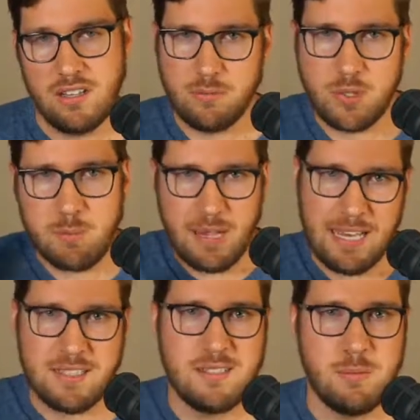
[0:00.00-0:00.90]
there's a
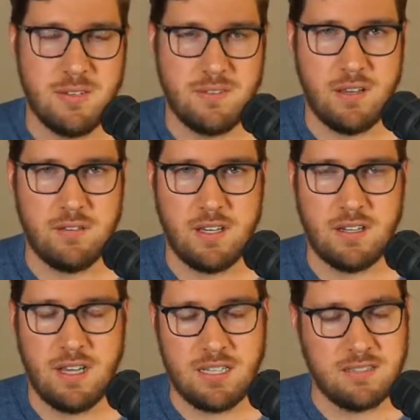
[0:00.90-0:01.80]
balance to be found there.
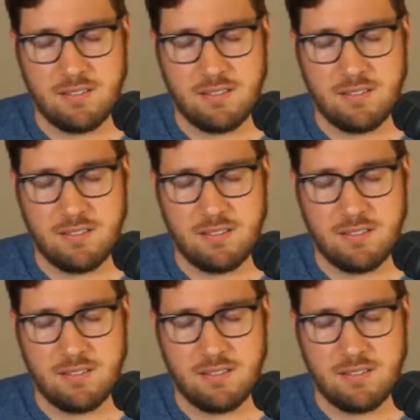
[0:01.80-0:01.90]
And